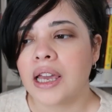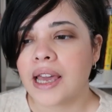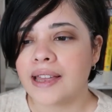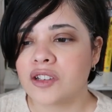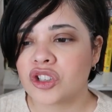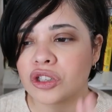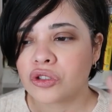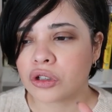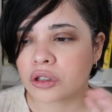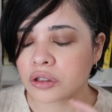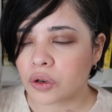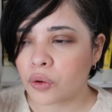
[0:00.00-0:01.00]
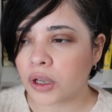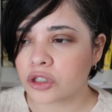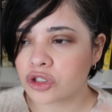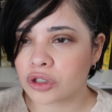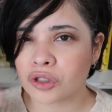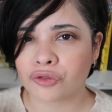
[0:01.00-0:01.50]
and she took the
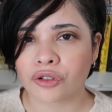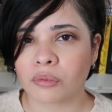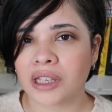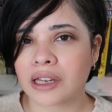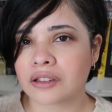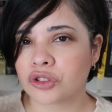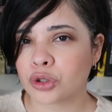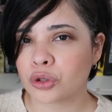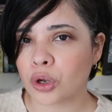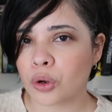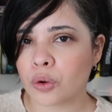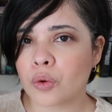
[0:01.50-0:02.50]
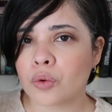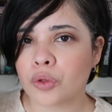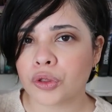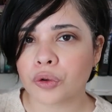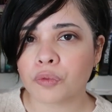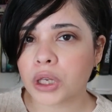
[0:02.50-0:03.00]
questions from get to know
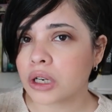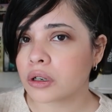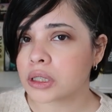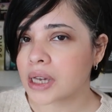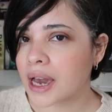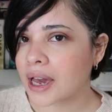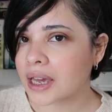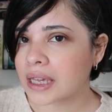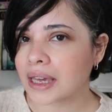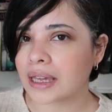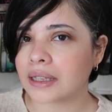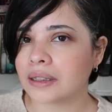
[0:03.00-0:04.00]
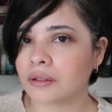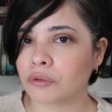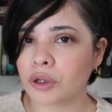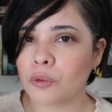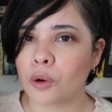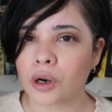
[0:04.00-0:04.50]
the reader tag and
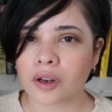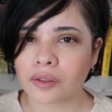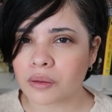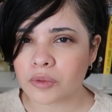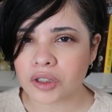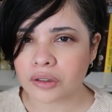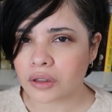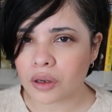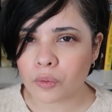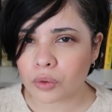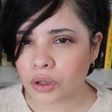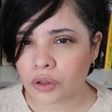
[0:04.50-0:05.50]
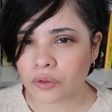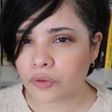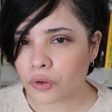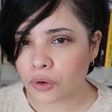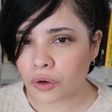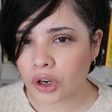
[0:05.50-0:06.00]
reworked them so they work
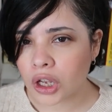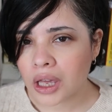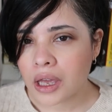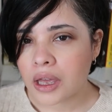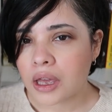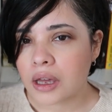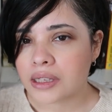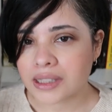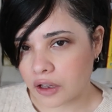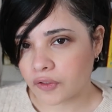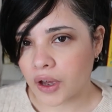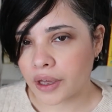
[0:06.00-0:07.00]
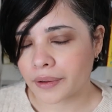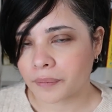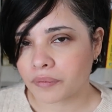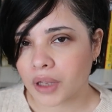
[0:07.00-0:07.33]
for sci-fi.